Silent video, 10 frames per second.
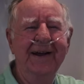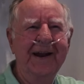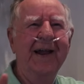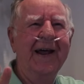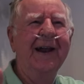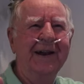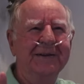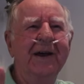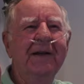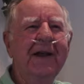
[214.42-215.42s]
Now
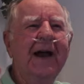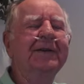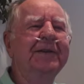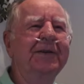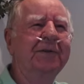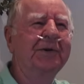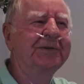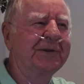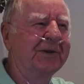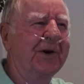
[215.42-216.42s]
that is a true
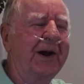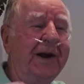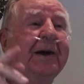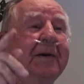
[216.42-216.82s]
story.